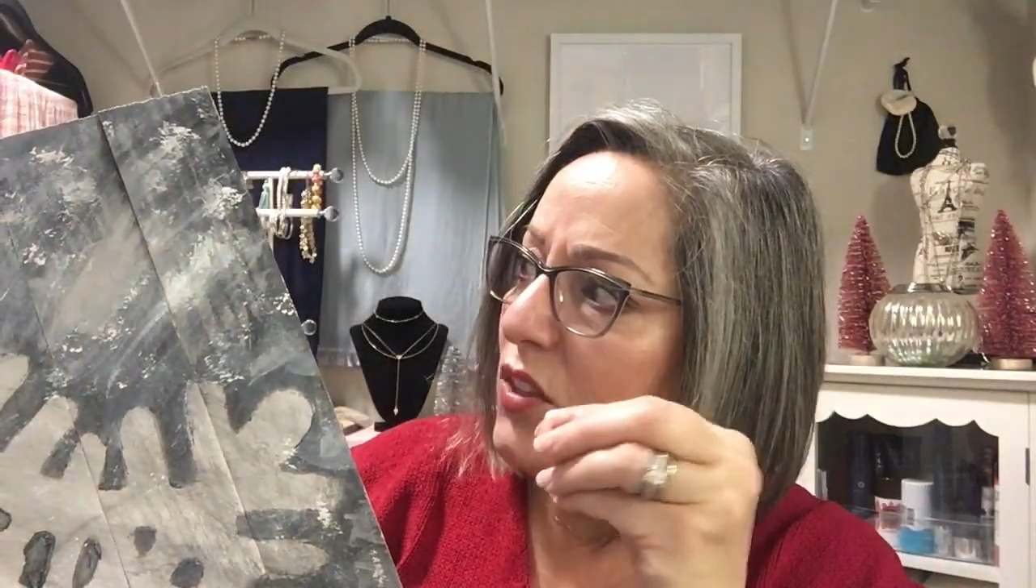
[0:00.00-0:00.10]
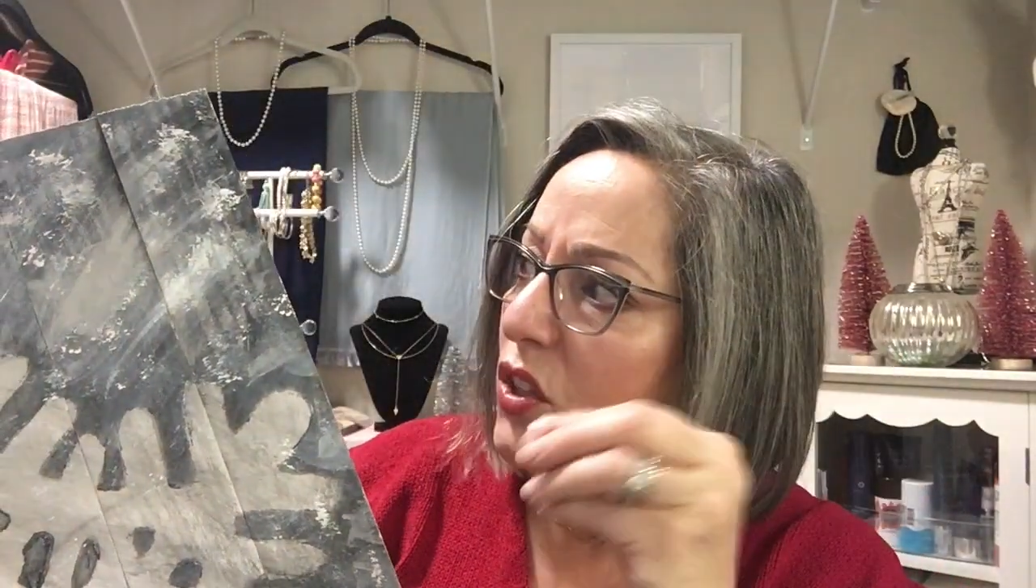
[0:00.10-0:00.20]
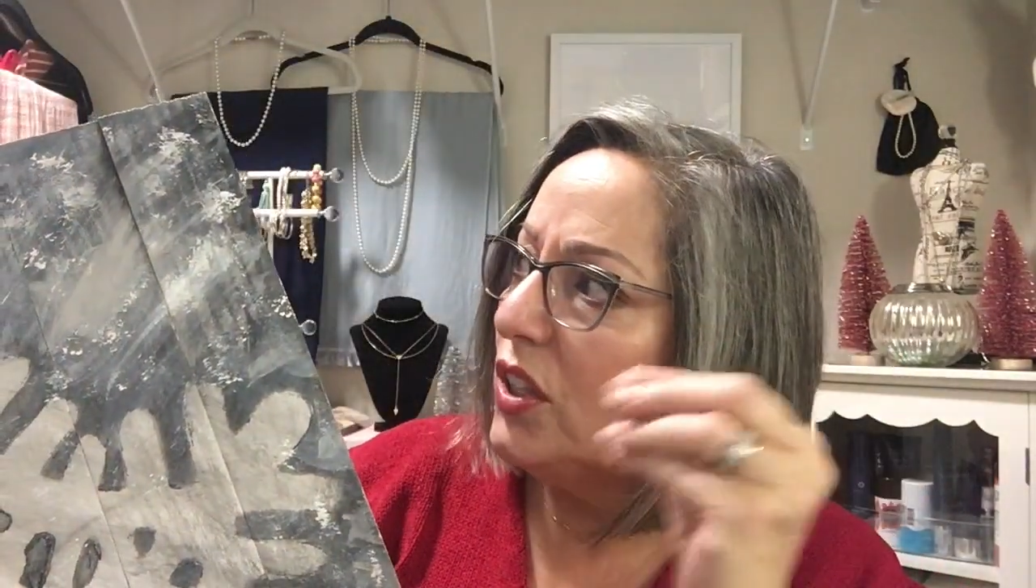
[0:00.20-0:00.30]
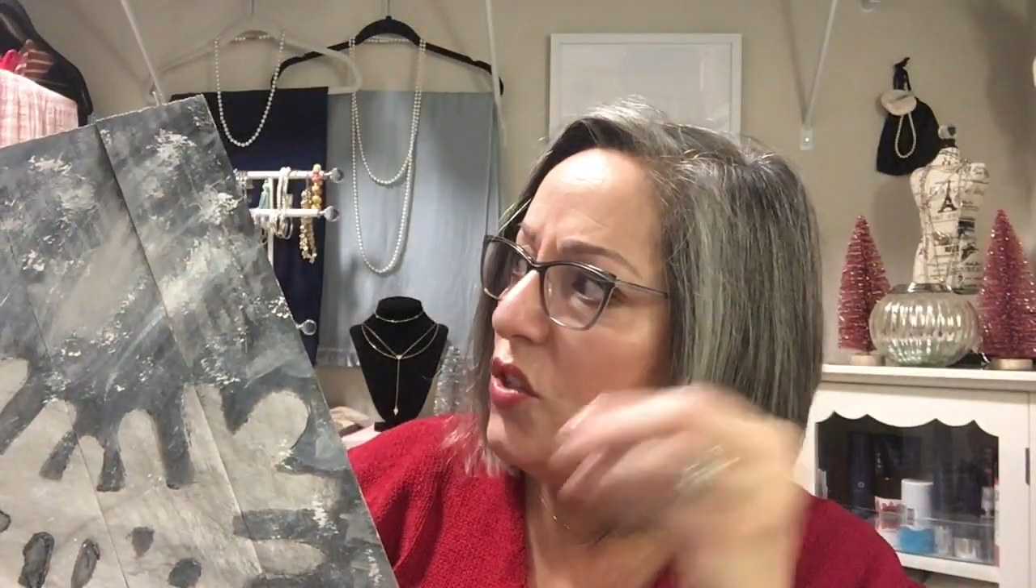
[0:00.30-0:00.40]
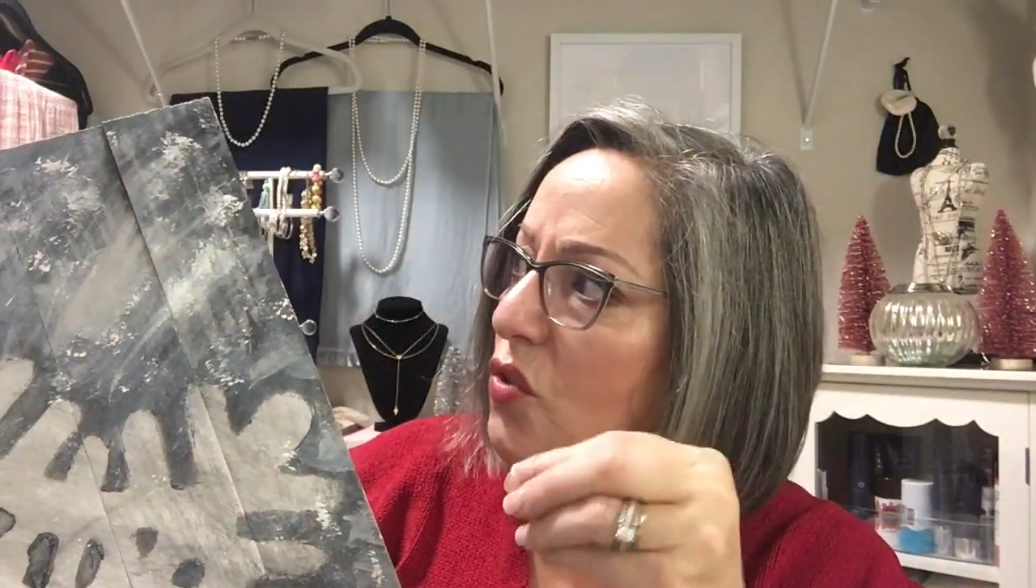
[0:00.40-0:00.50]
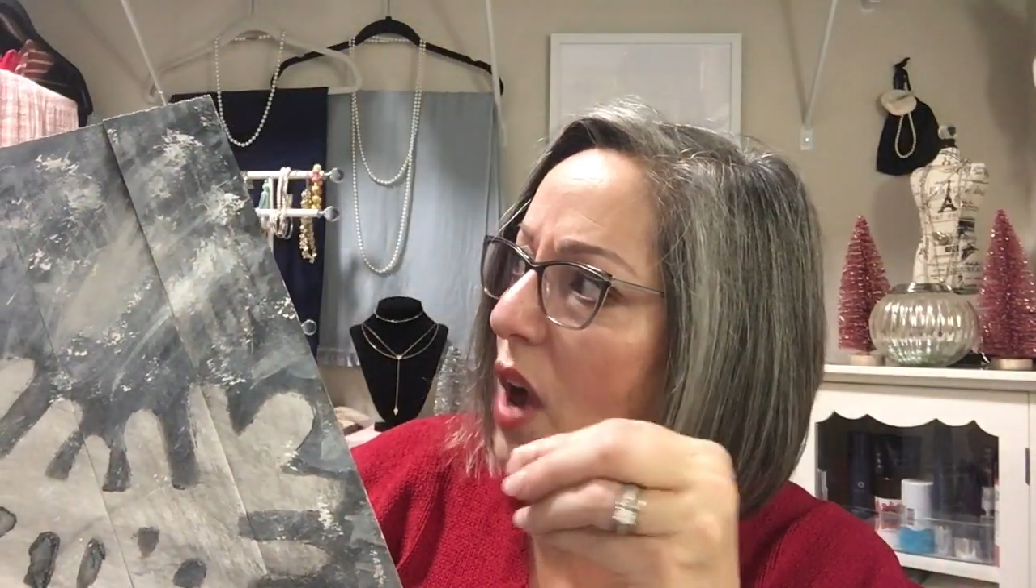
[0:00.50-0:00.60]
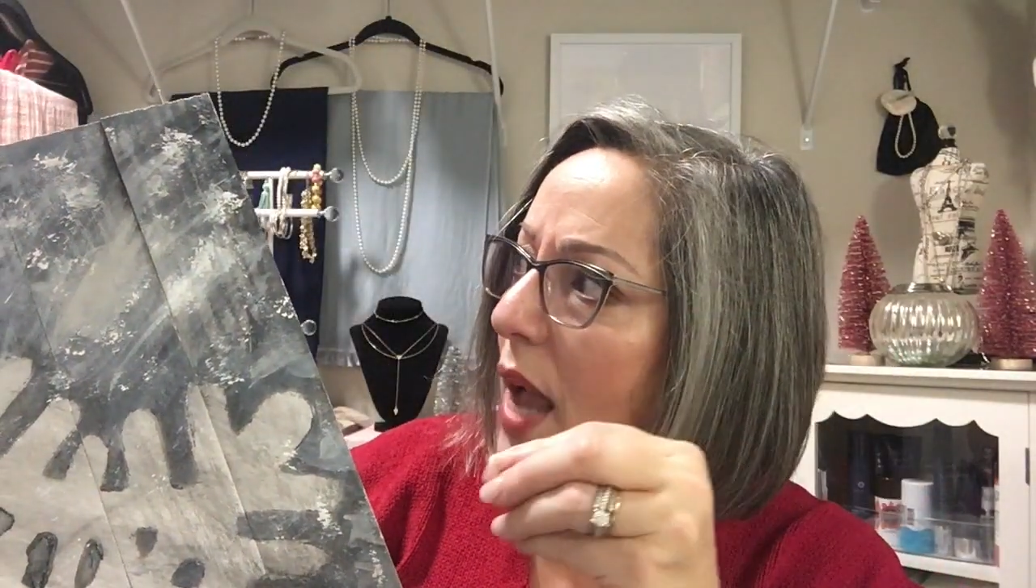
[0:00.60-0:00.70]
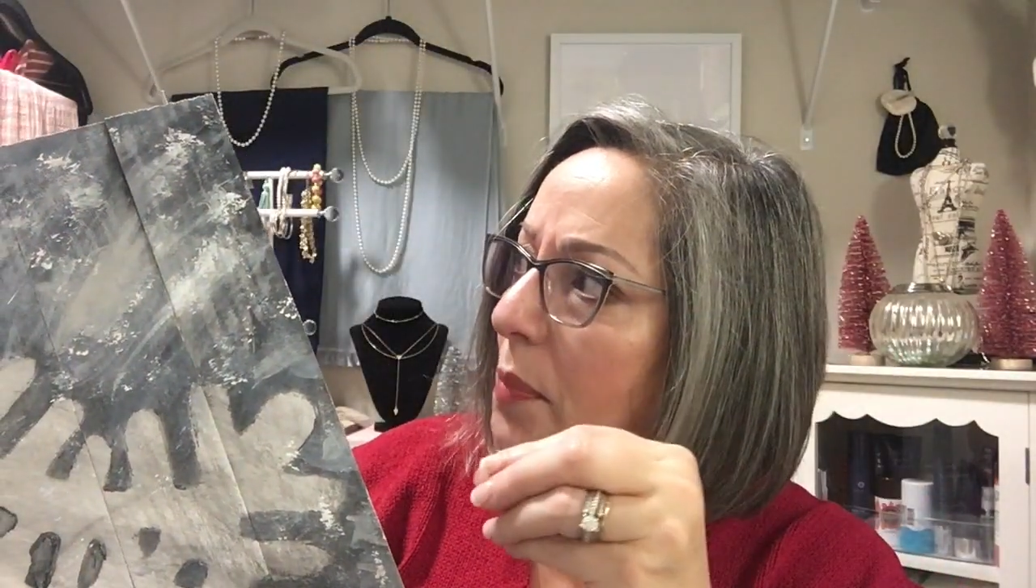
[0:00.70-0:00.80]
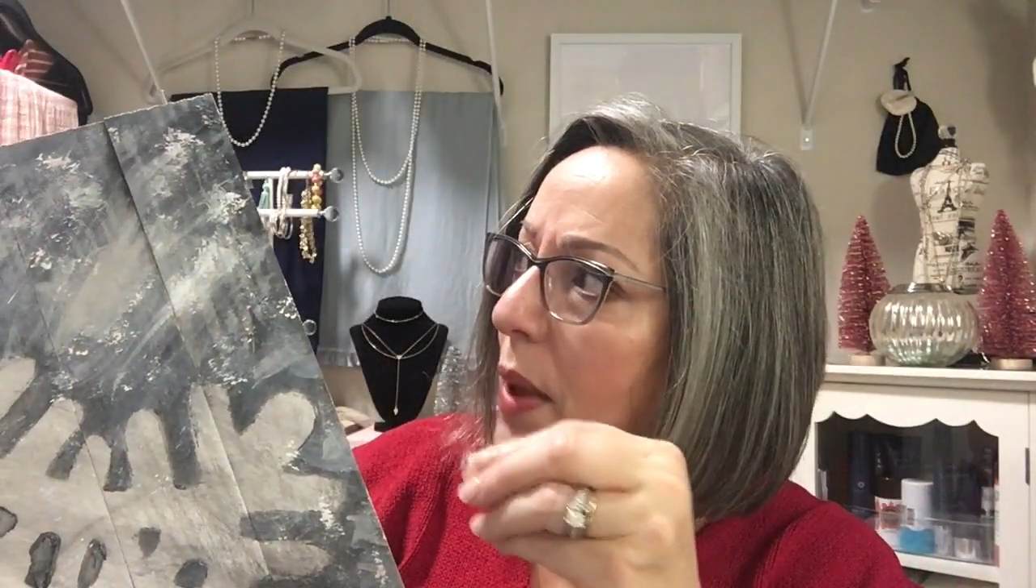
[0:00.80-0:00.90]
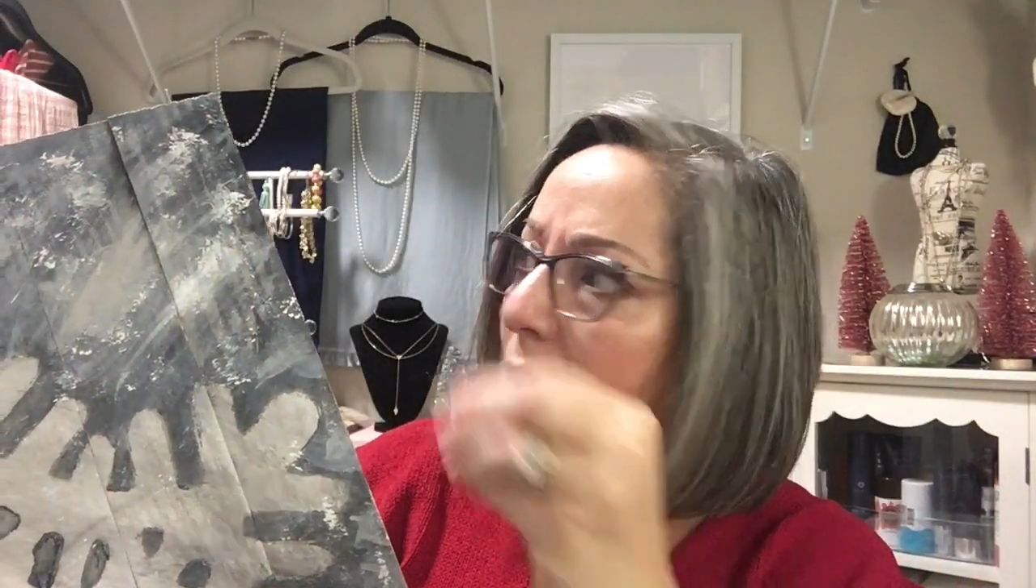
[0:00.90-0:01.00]
took a
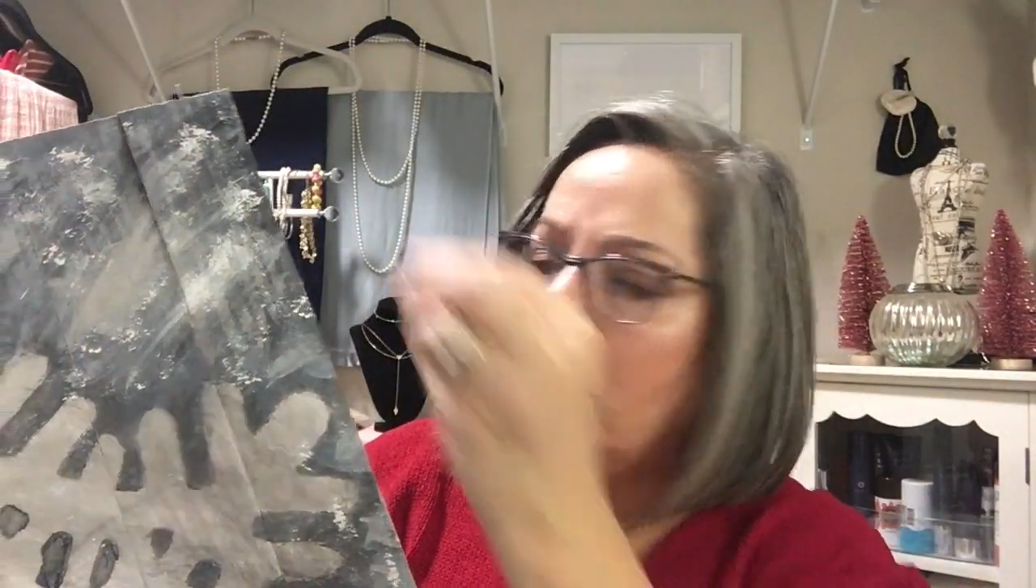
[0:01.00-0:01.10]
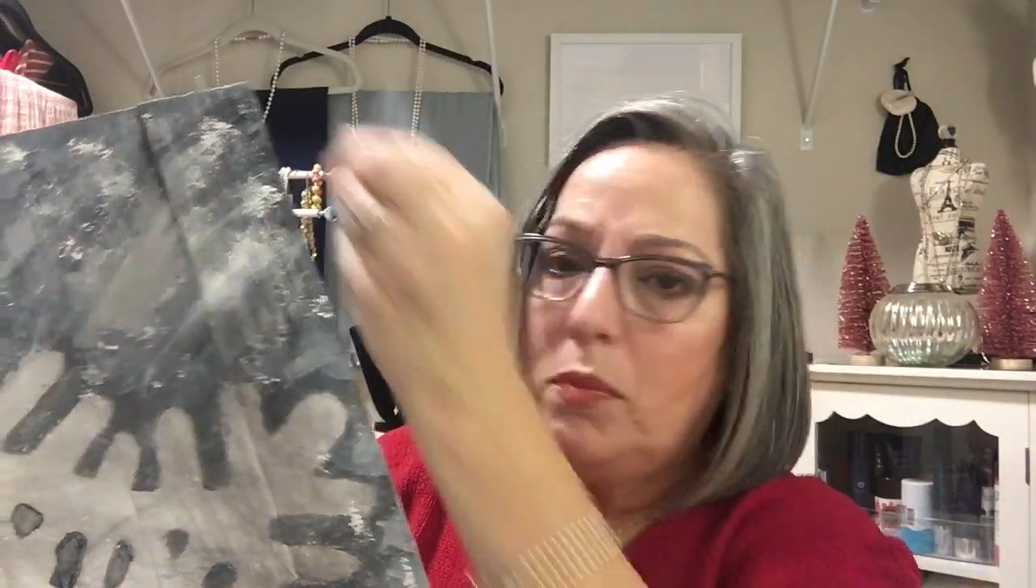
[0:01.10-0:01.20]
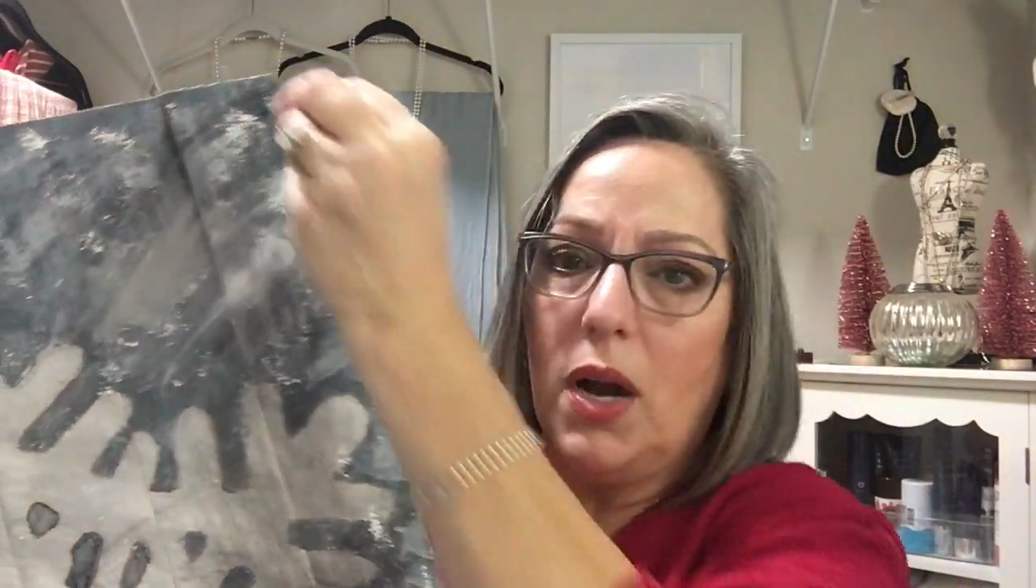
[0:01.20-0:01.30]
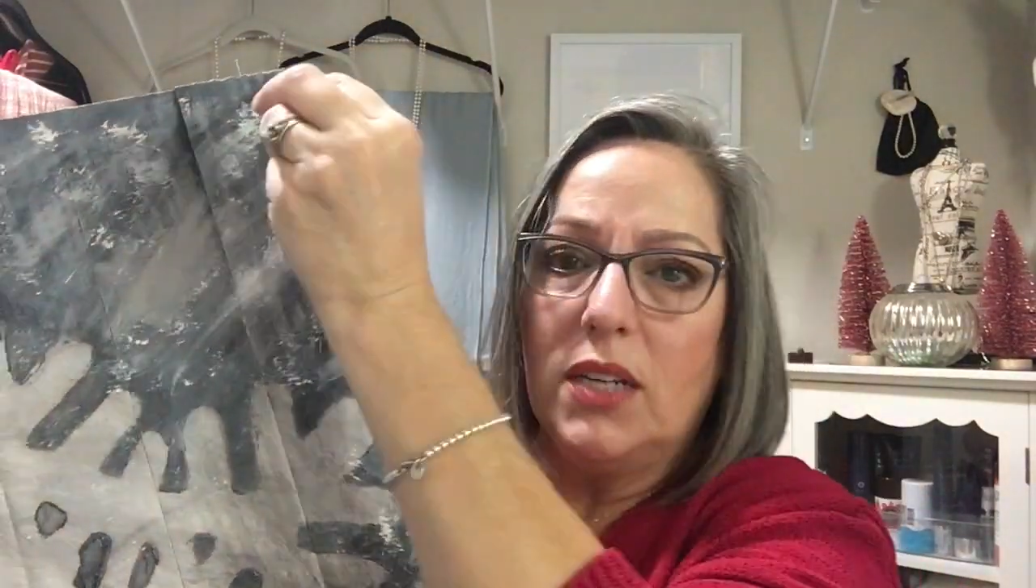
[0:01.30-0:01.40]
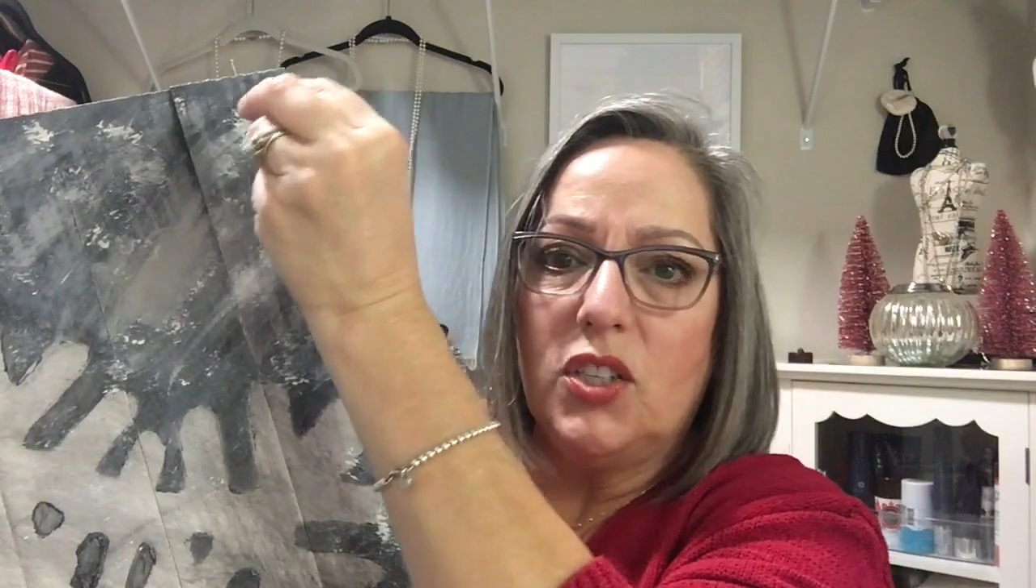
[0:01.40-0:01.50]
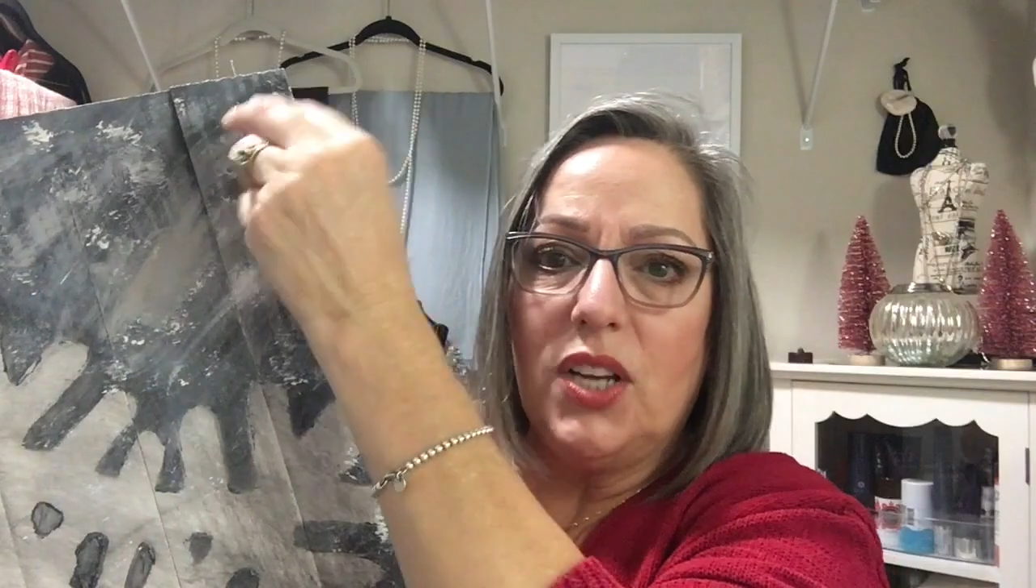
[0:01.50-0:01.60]
dry paintbrush